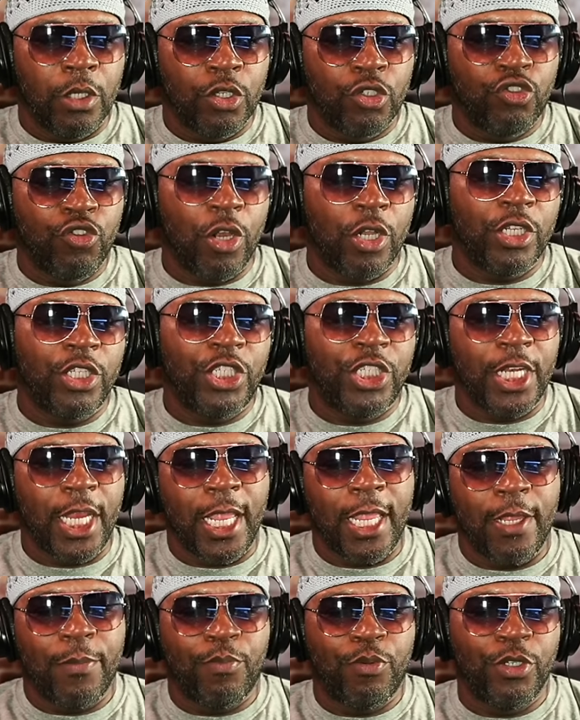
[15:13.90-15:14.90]
Trucker
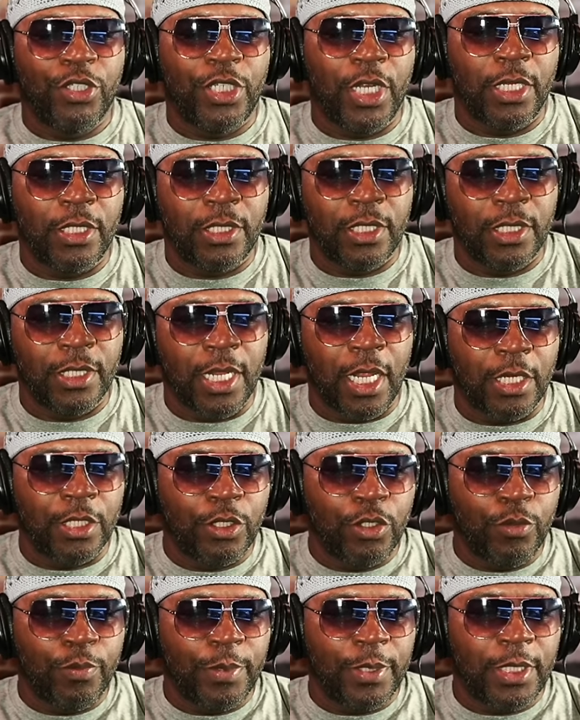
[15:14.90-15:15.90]
J, appreciate the $10
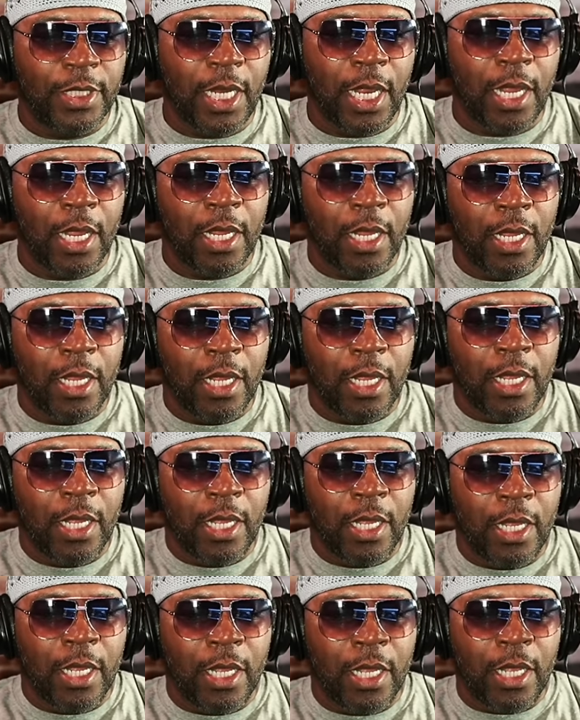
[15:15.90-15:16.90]
super chat.
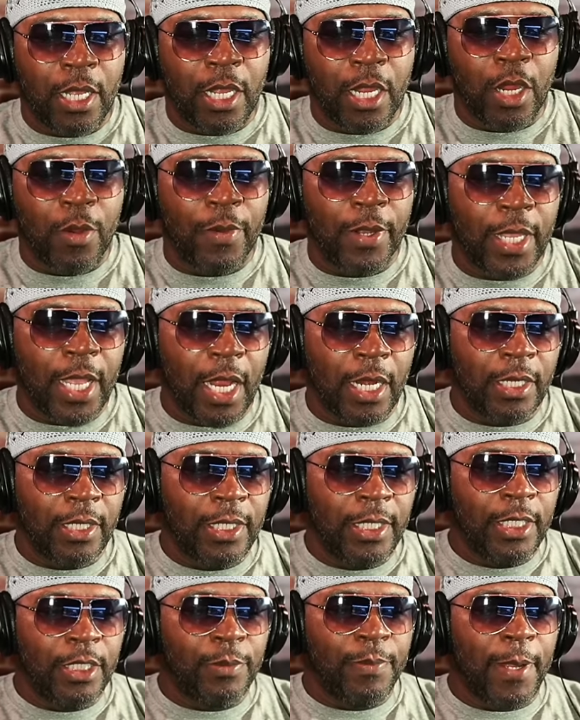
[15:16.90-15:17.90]
Eric
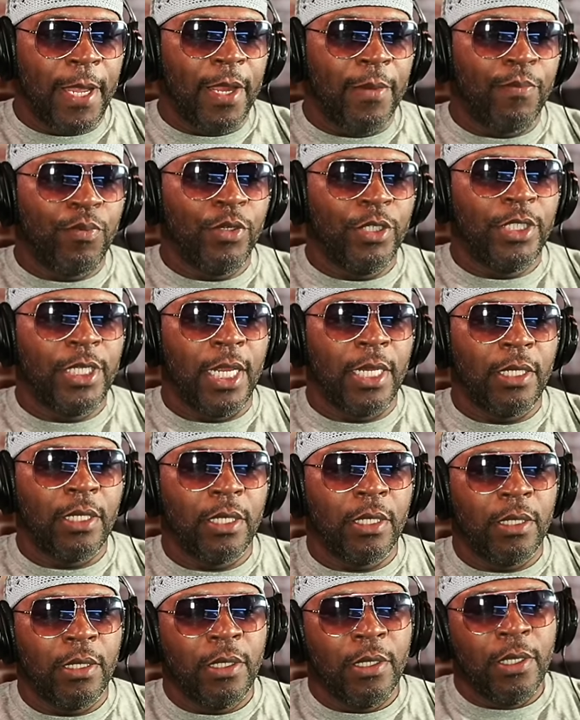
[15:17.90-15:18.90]
Alanese, man, appreciate
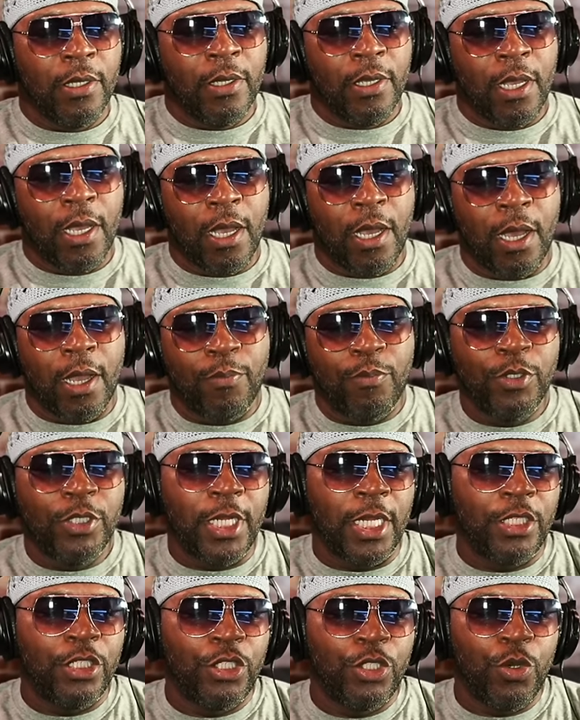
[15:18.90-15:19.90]
the
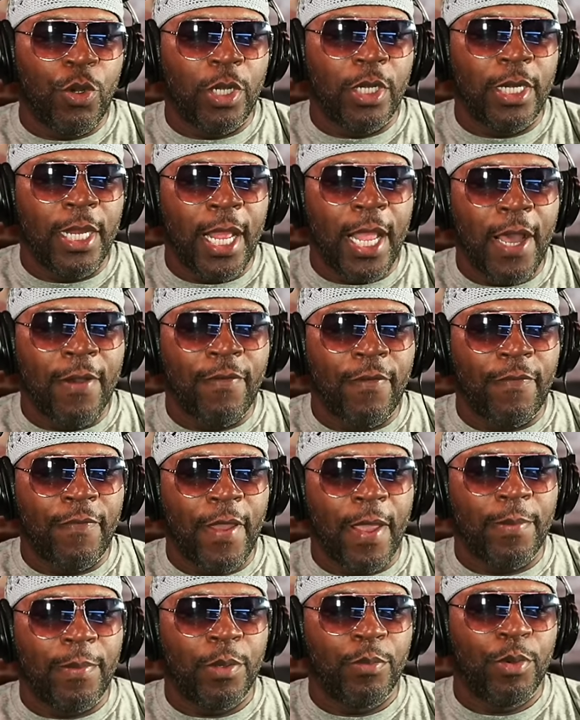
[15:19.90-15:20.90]
appreciate you joining the Alpha
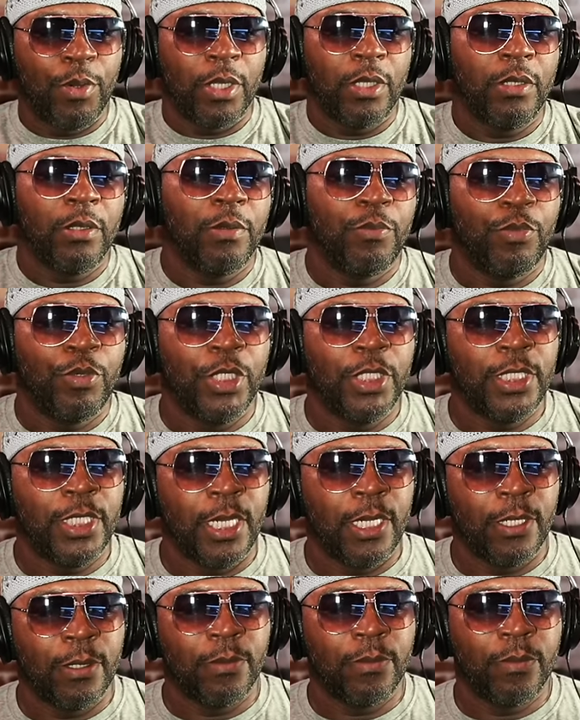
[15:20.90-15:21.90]
family, brother.
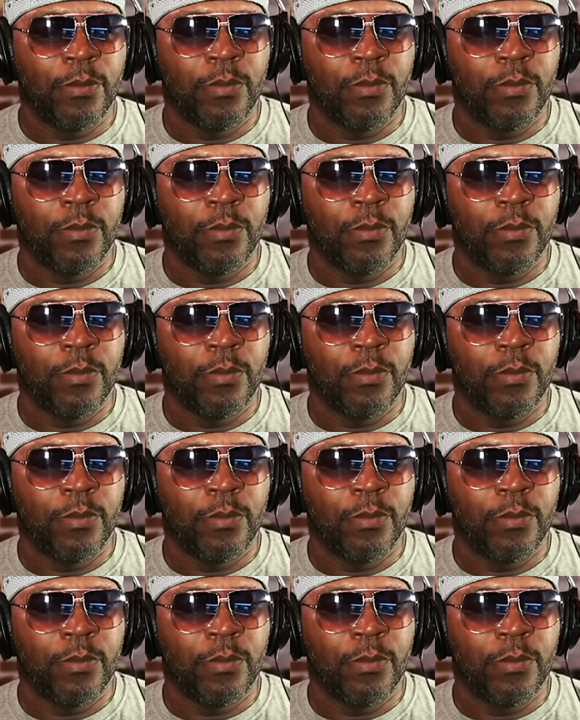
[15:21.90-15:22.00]
Appreciate it.